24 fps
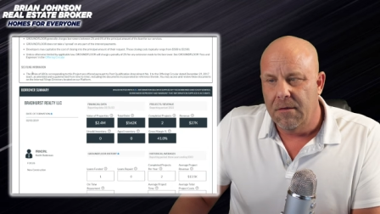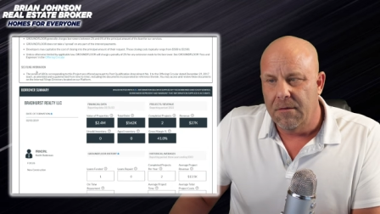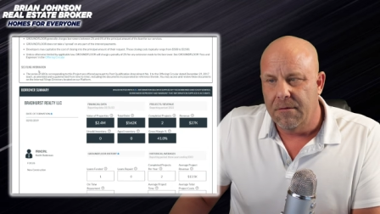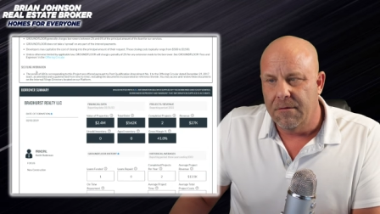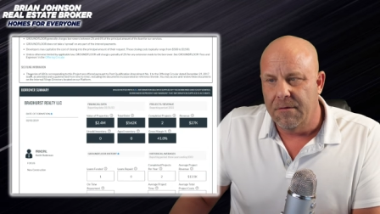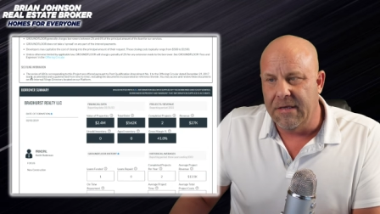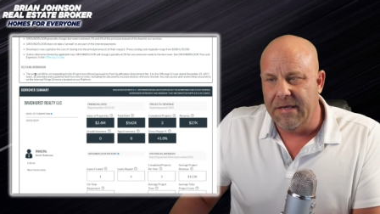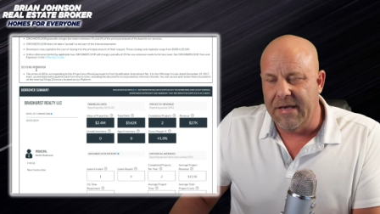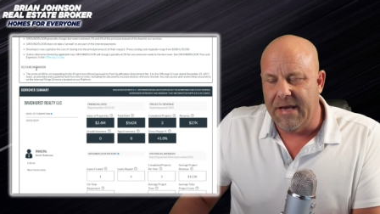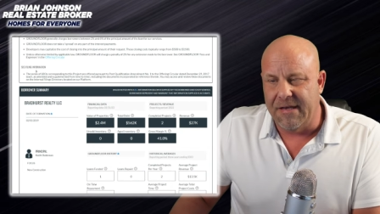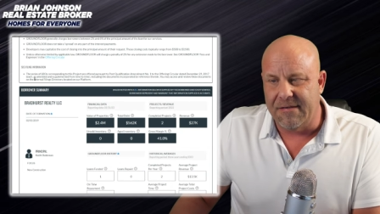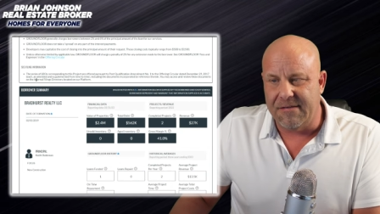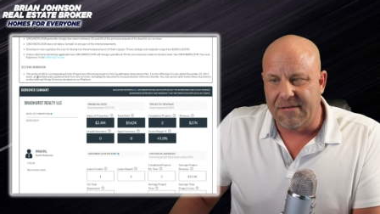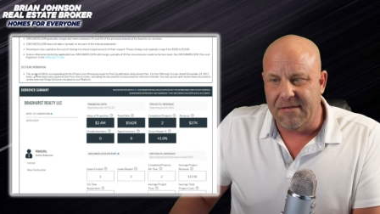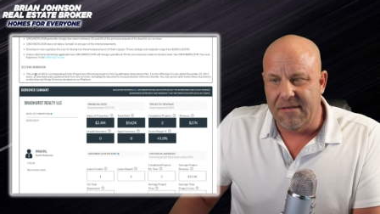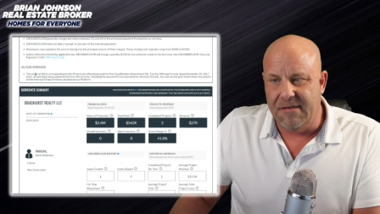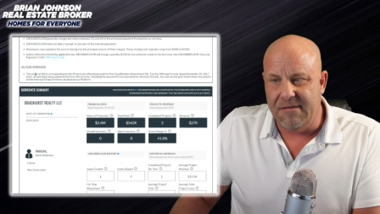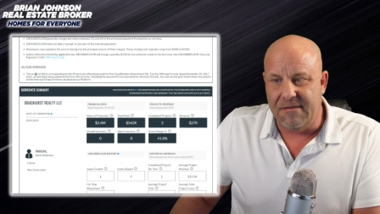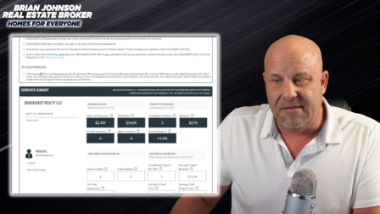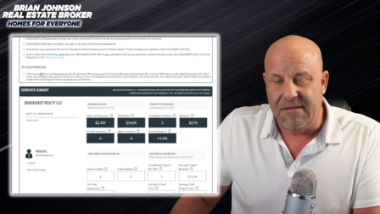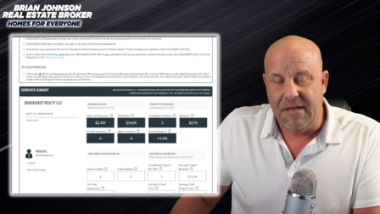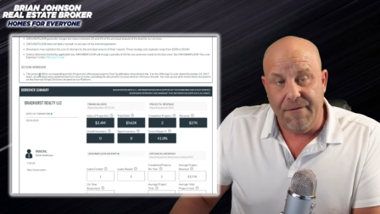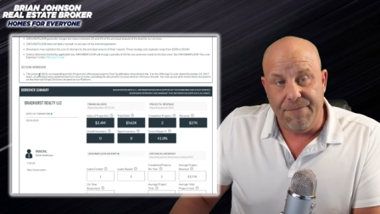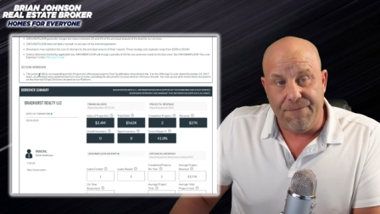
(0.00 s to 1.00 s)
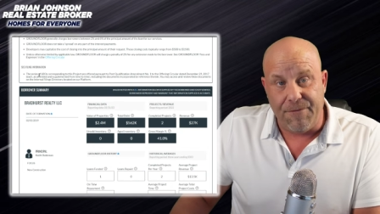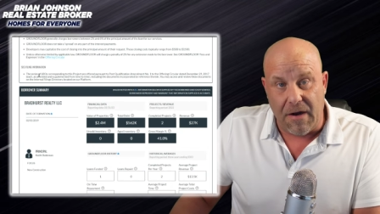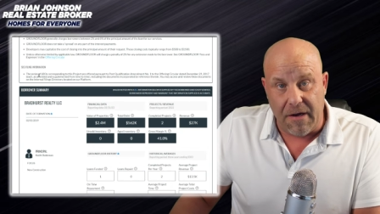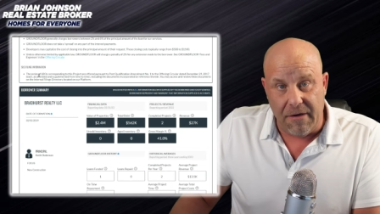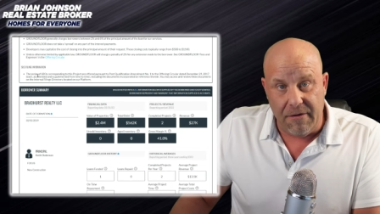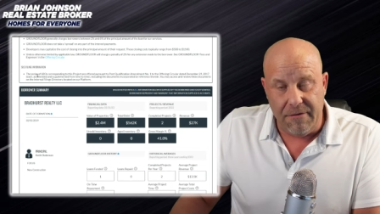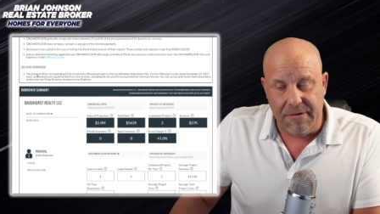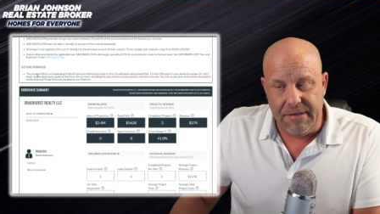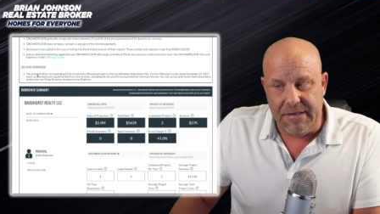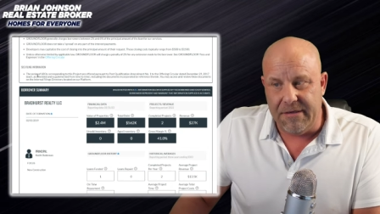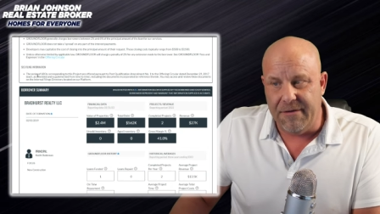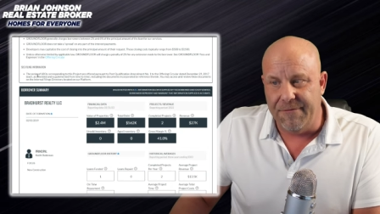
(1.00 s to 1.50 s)
The S E C
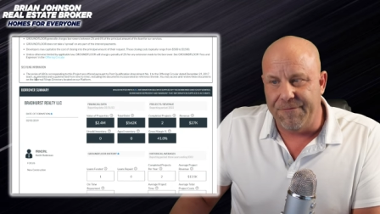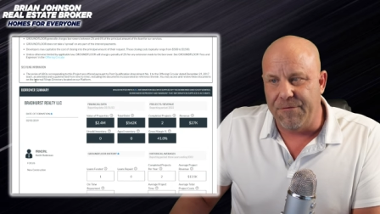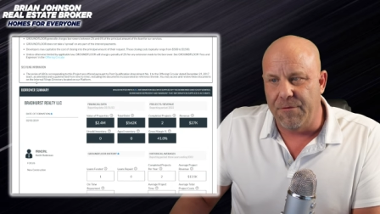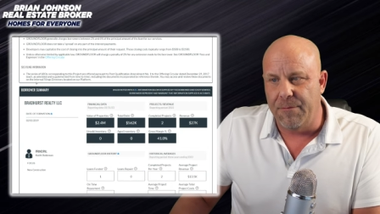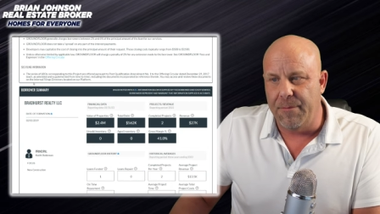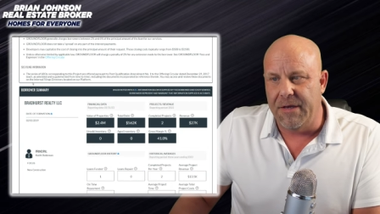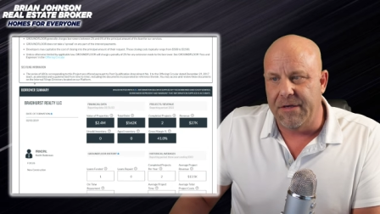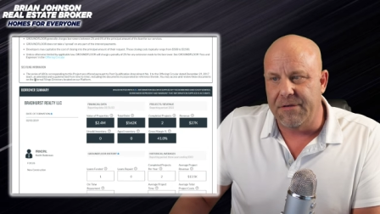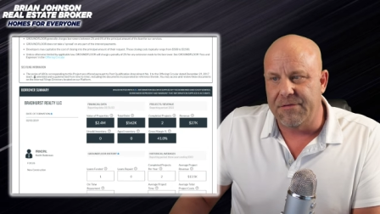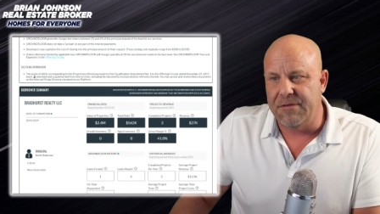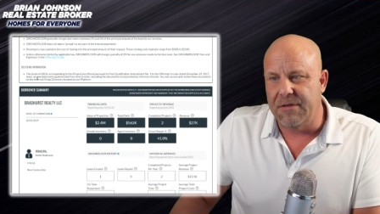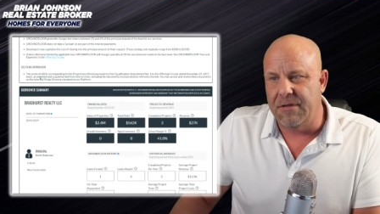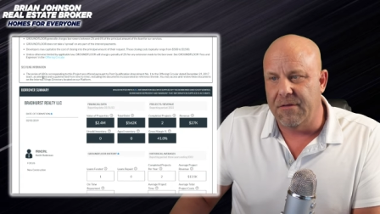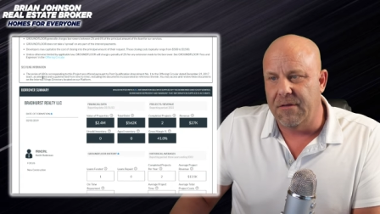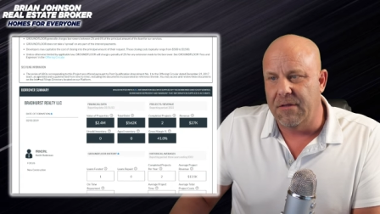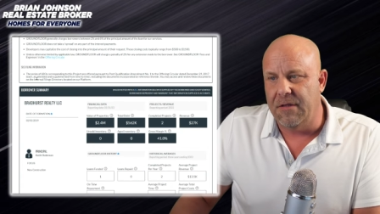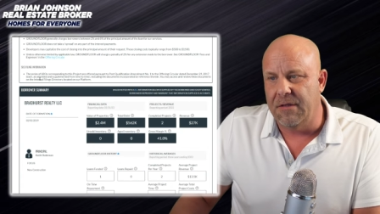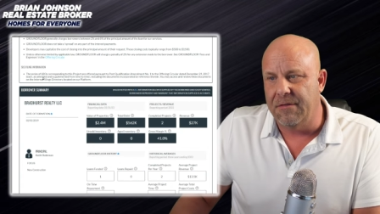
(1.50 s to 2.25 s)
filing information.